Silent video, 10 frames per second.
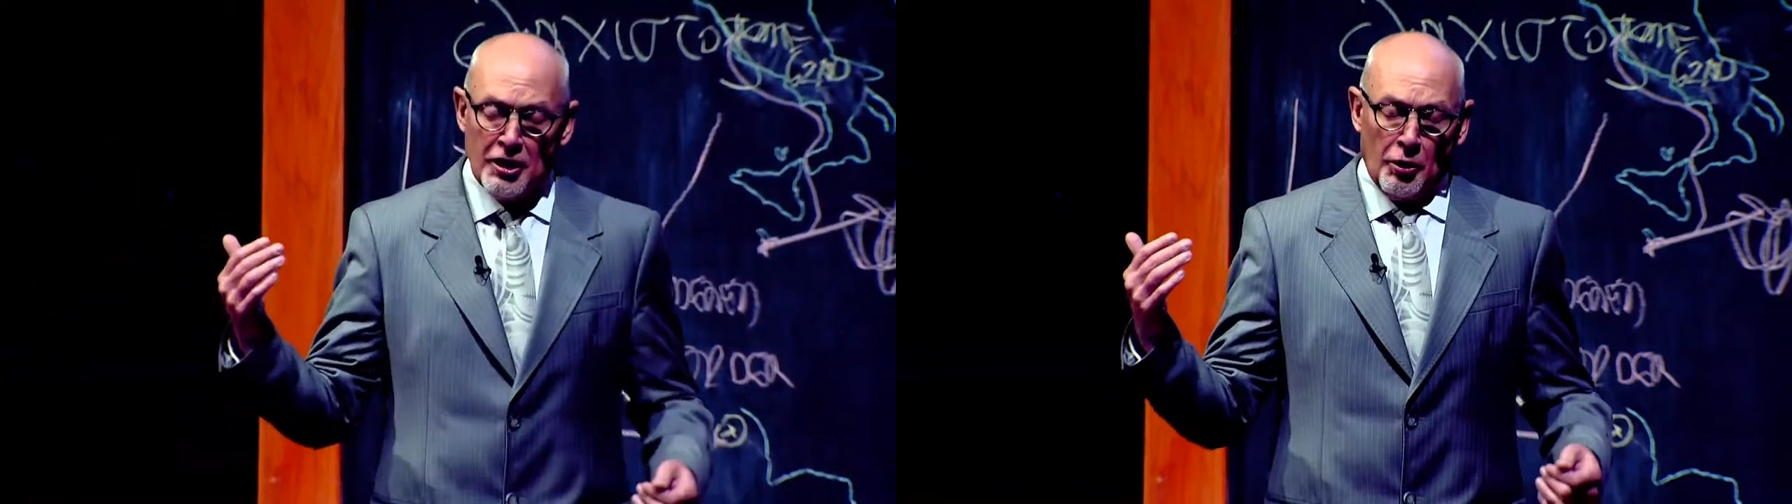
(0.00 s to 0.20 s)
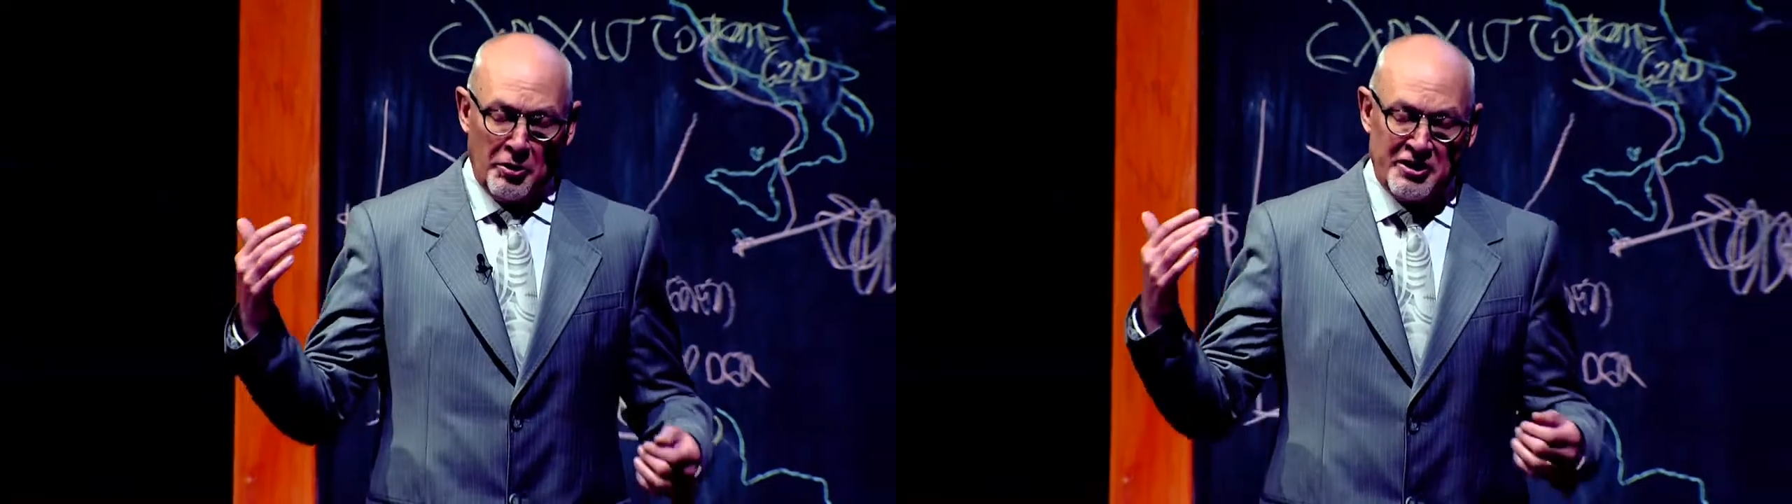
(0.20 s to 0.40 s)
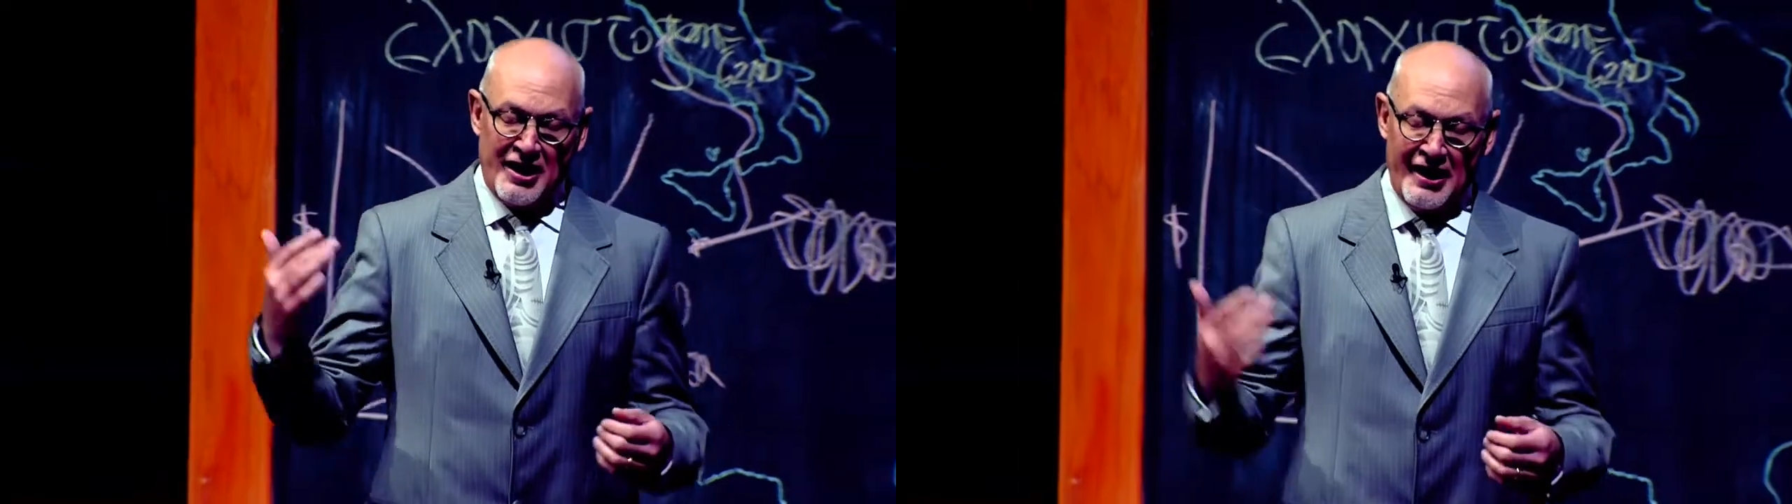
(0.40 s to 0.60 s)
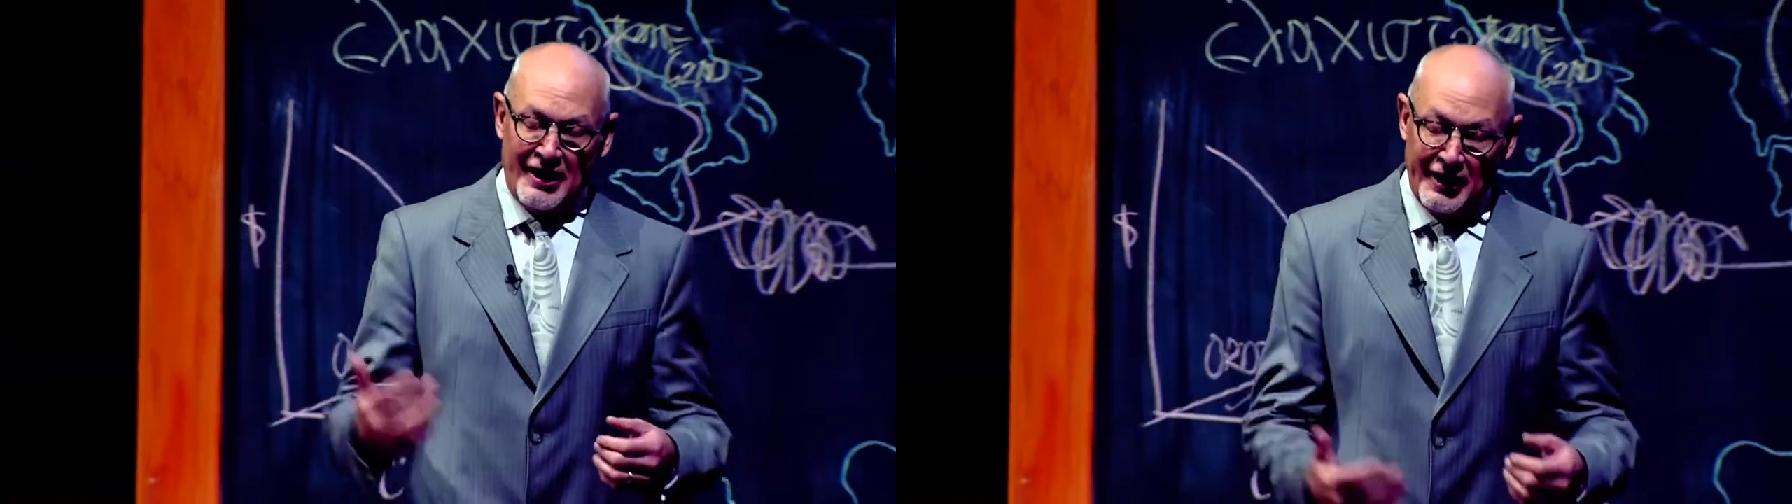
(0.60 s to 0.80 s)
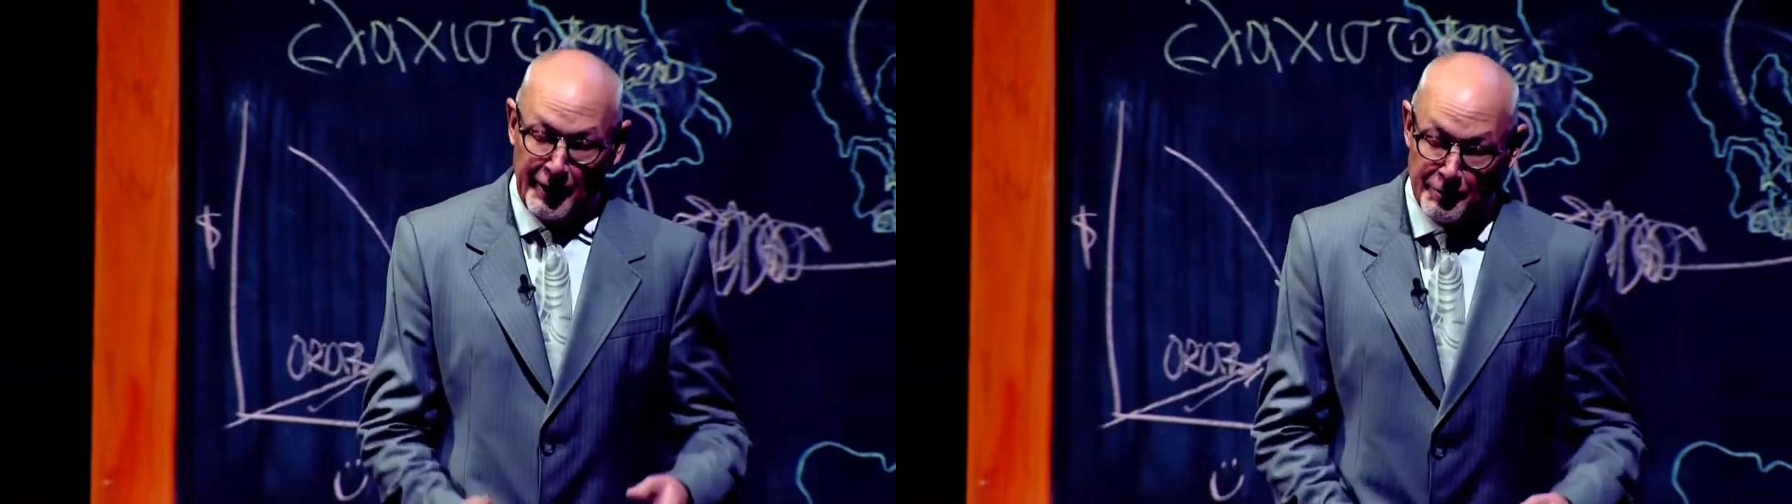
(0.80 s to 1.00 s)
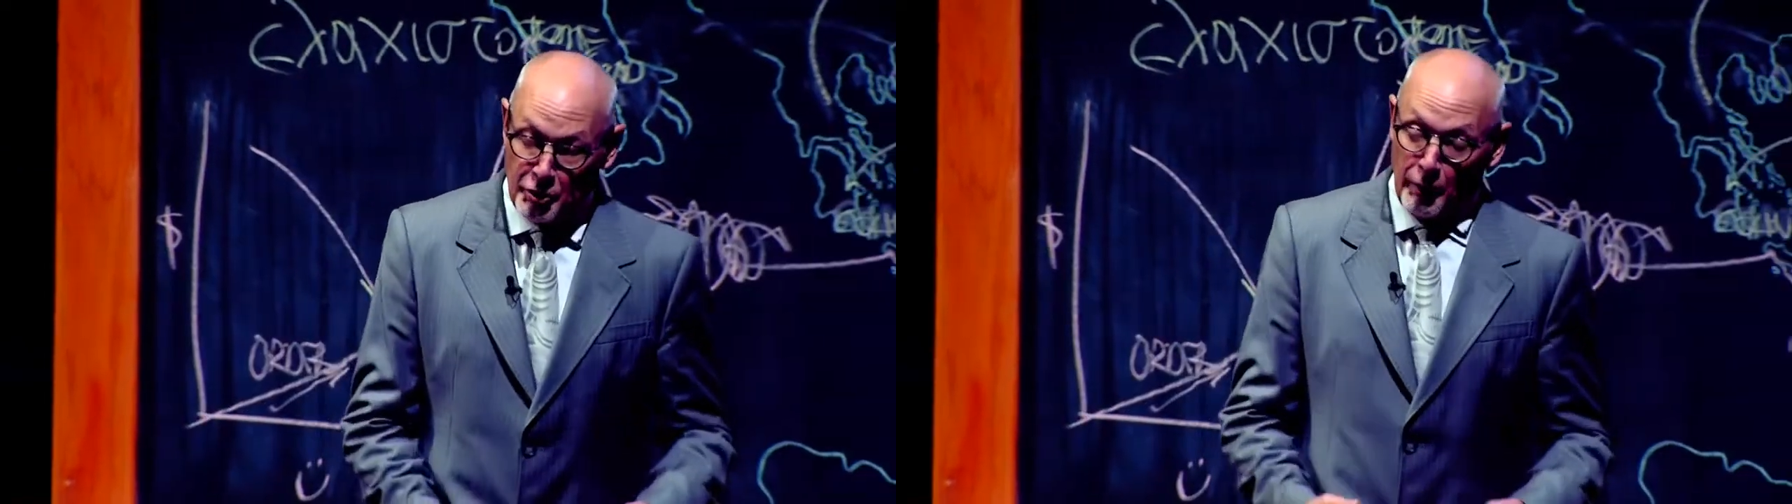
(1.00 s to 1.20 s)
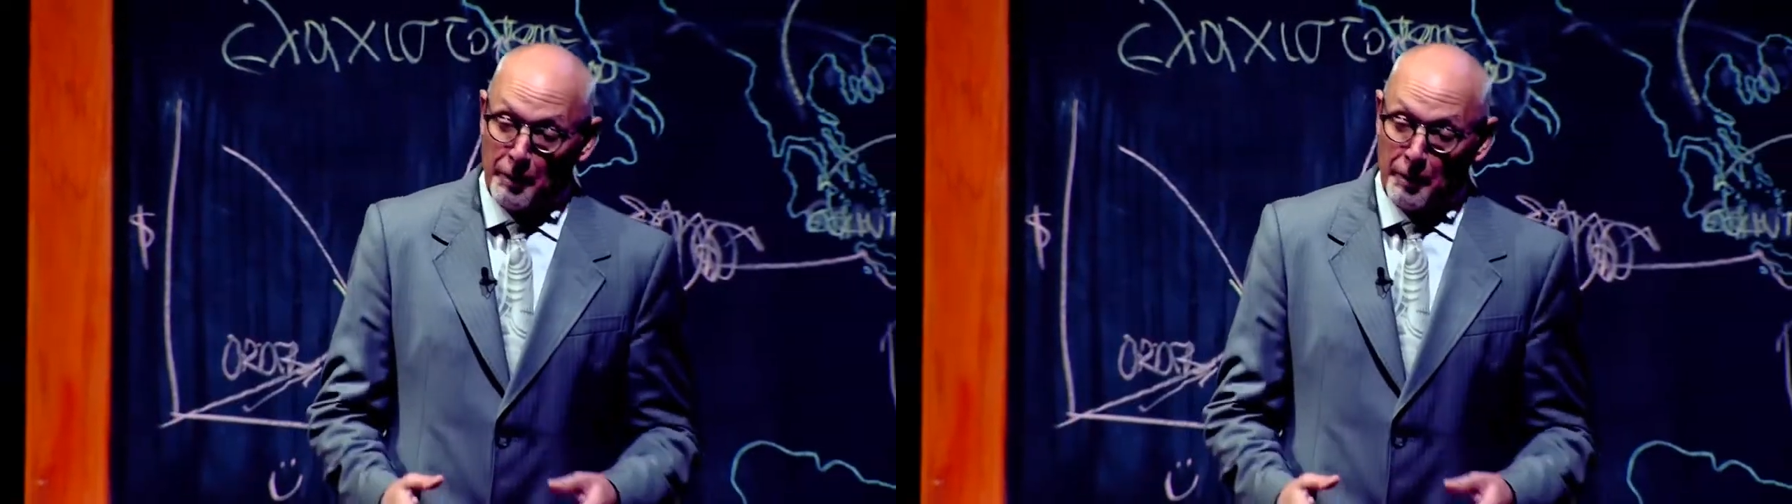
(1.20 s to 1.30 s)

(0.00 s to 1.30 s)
was taking him to a